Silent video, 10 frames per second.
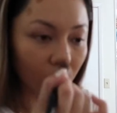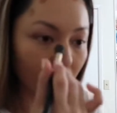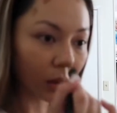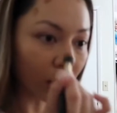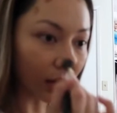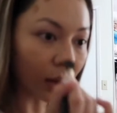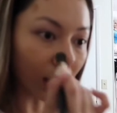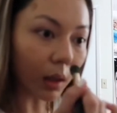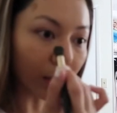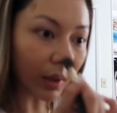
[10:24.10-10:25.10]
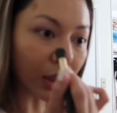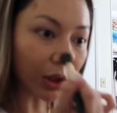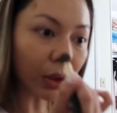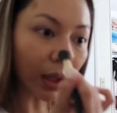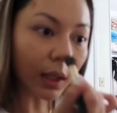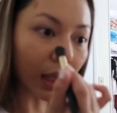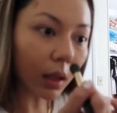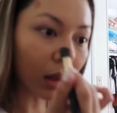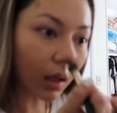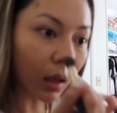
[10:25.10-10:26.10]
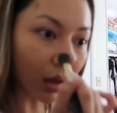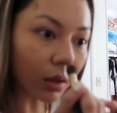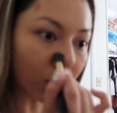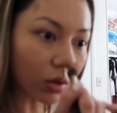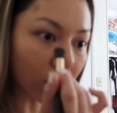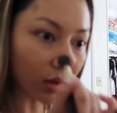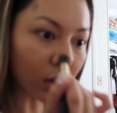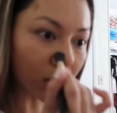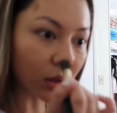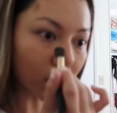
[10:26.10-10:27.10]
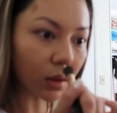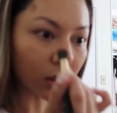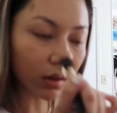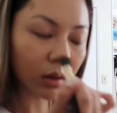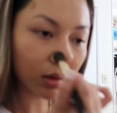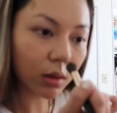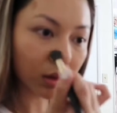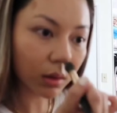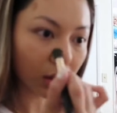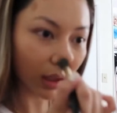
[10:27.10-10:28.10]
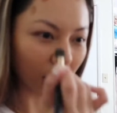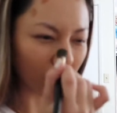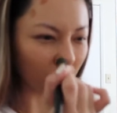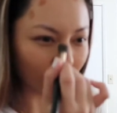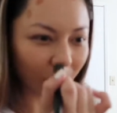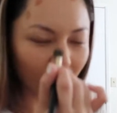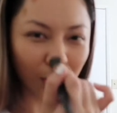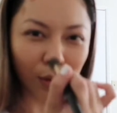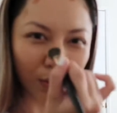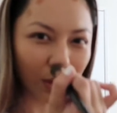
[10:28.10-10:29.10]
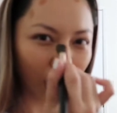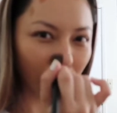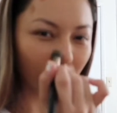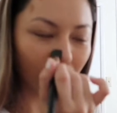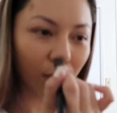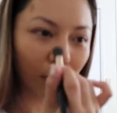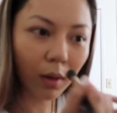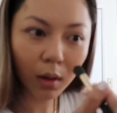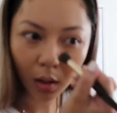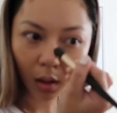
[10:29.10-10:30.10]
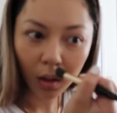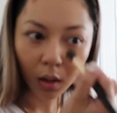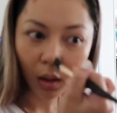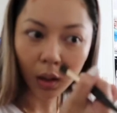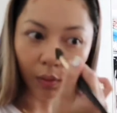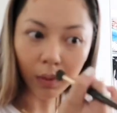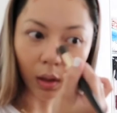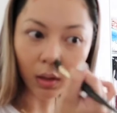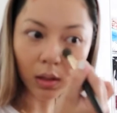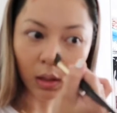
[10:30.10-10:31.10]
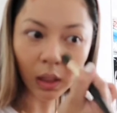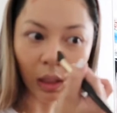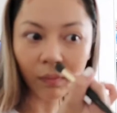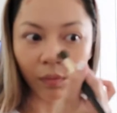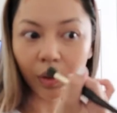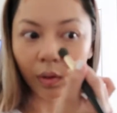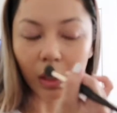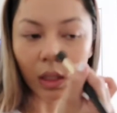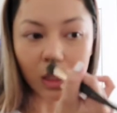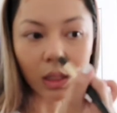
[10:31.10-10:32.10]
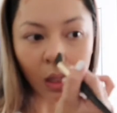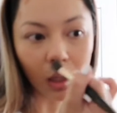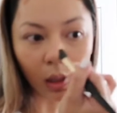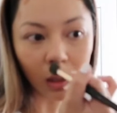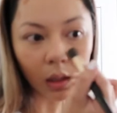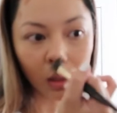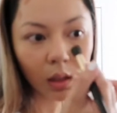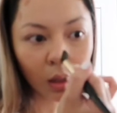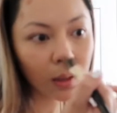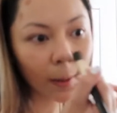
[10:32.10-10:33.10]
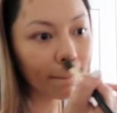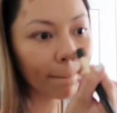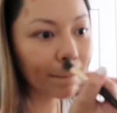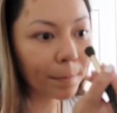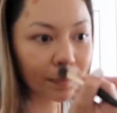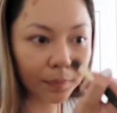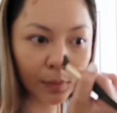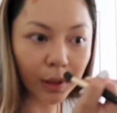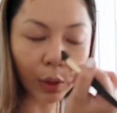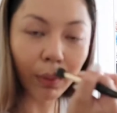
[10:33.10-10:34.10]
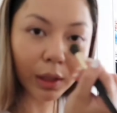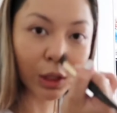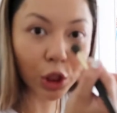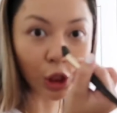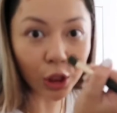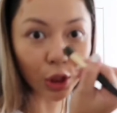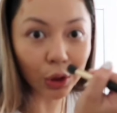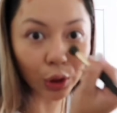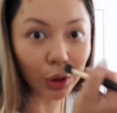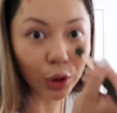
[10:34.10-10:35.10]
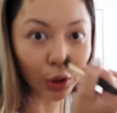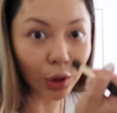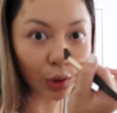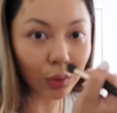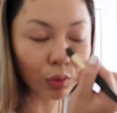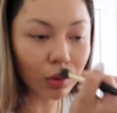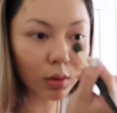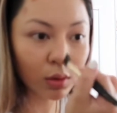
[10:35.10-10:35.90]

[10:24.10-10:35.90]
and then I make sure I get the nostril, like the tip of my nose kind of, and then same for this side. You want to chisel your nose,